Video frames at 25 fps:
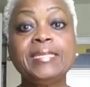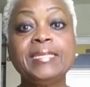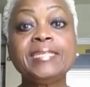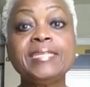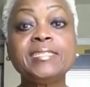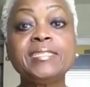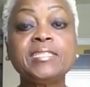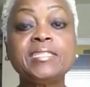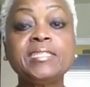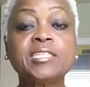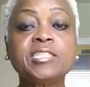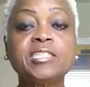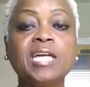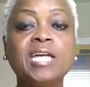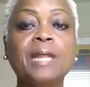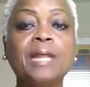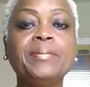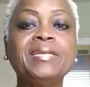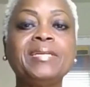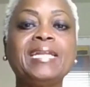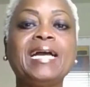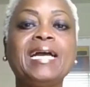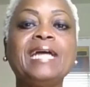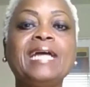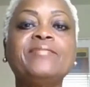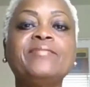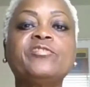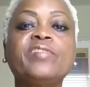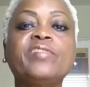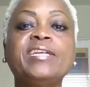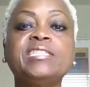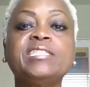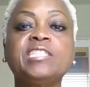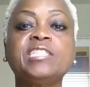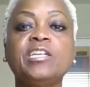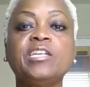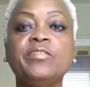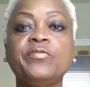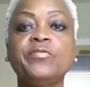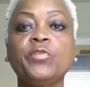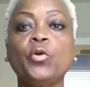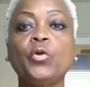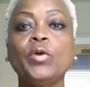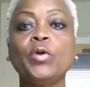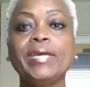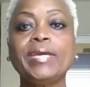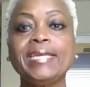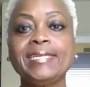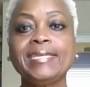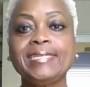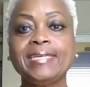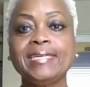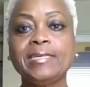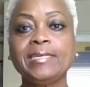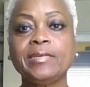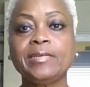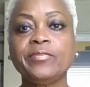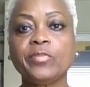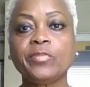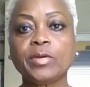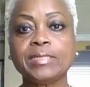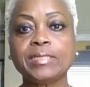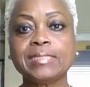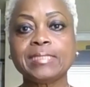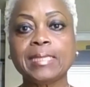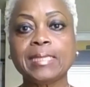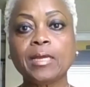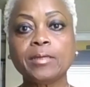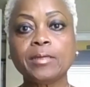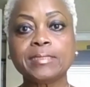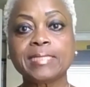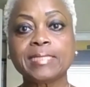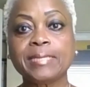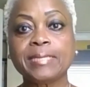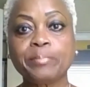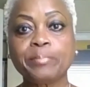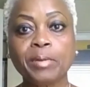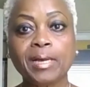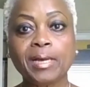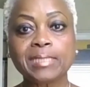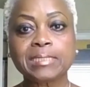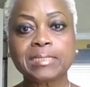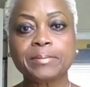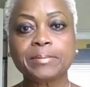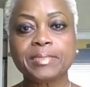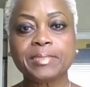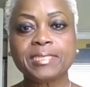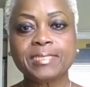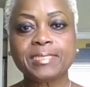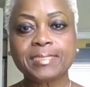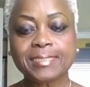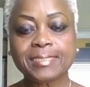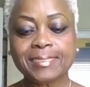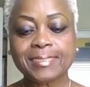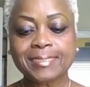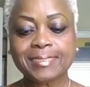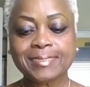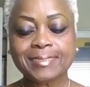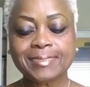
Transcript: This is a topic that I've tried to avoid for as long as I possibly could.